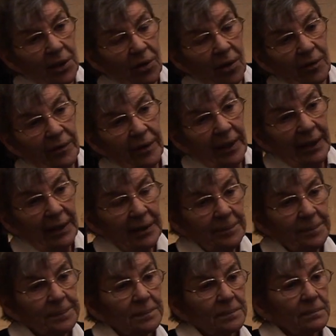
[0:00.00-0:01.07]
along there
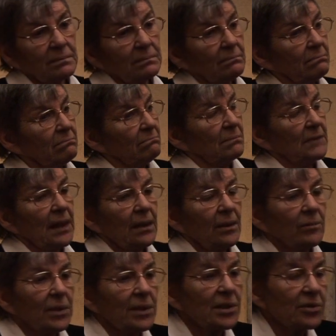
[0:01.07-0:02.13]

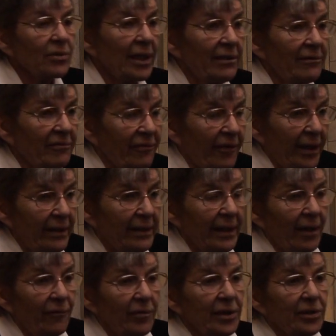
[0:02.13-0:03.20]
with his great friend,
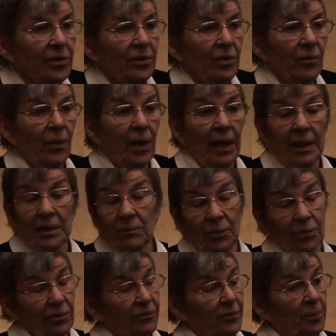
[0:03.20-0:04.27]
Henry Kirkwine,
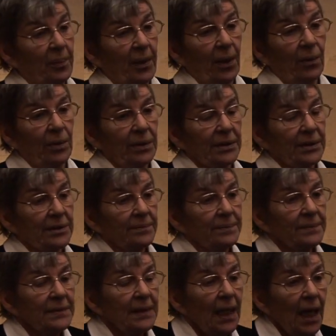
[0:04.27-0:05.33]
wonderful poet,
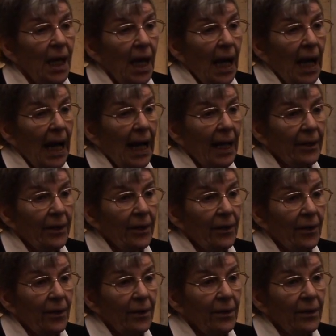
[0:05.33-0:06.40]
and
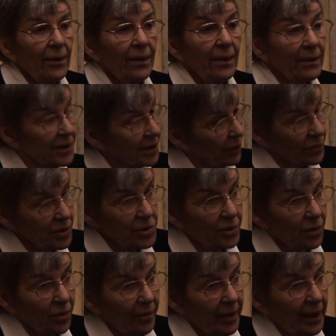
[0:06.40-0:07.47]
so the
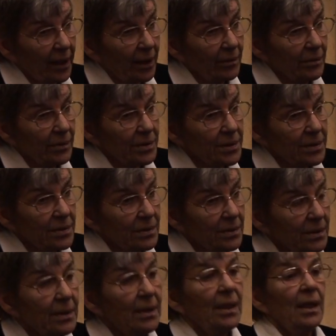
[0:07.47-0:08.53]
story goes.
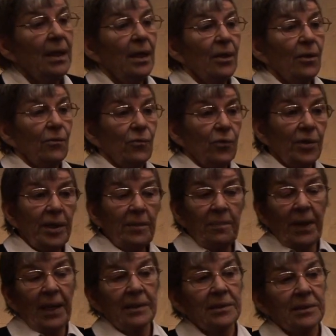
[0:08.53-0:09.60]
Running
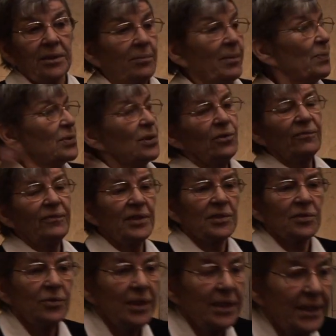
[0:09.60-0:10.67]
past them, it was a lovely
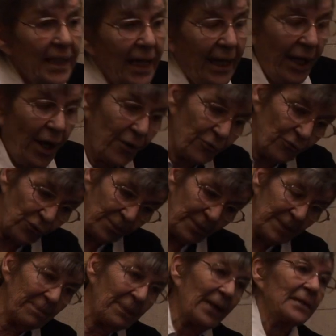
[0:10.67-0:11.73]
sunny day, and
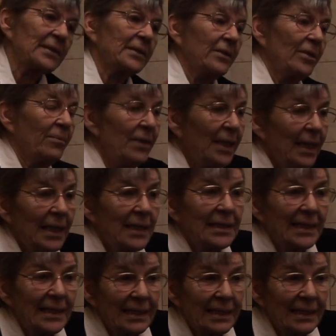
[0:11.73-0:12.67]
running past them is a